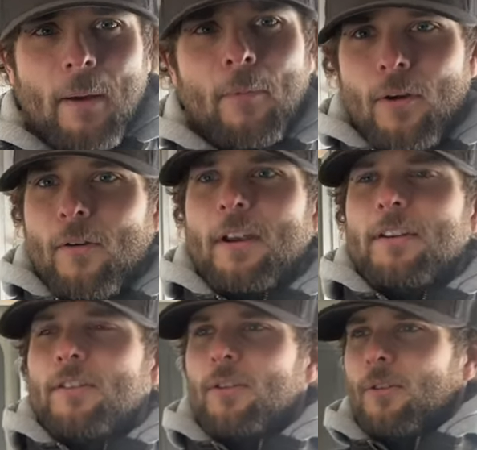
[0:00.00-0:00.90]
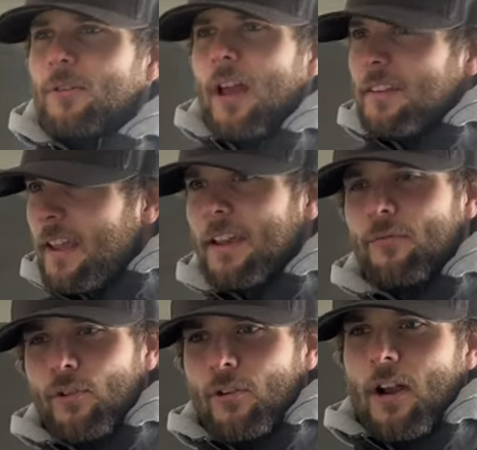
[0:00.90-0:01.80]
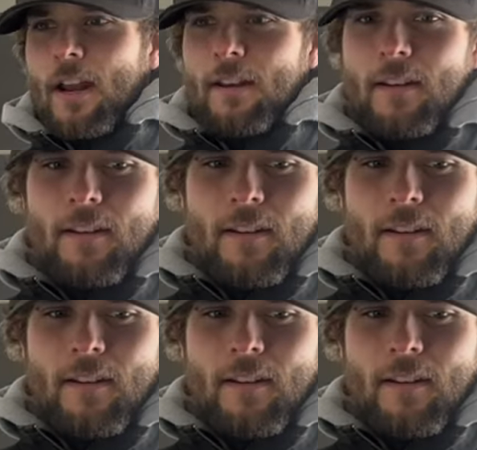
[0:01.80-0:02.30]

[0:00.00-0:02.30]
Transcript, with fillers: I'm going to not take it for granted.